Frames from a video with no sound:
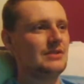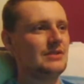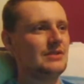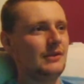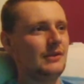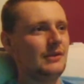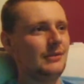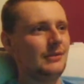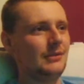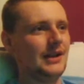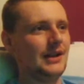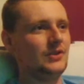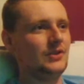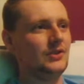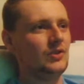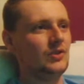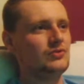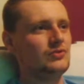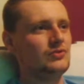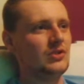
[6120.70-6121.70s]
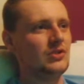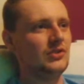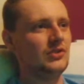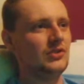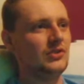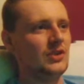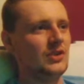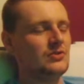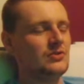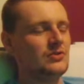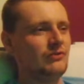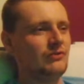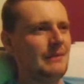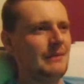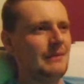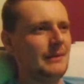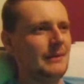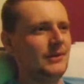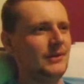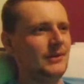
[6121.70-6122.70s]
of play to John Stones, right
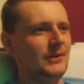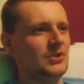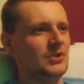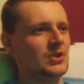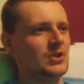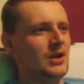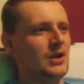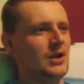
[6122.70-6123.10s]
back position.